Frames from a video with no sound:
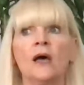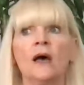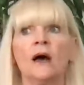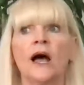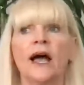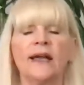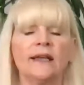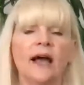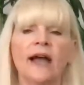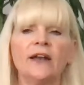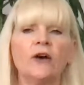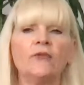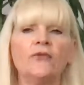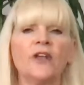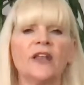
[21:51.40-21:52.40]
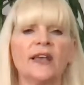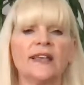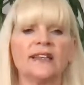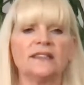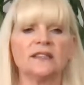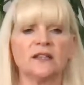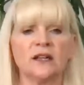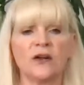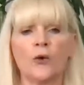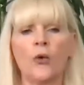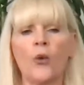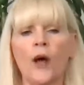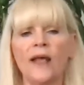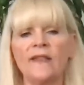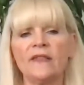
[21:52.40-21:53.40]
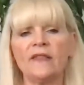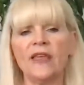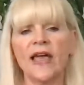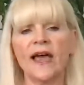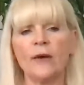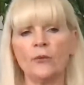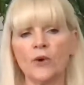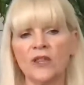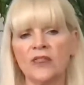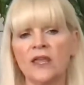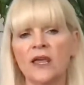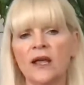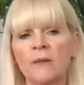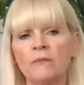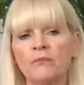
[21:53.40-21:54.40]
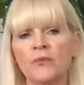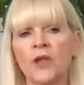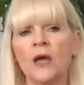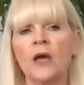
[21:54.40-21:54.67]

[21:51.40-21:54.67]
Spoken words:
I don't feel like it's quite that with him,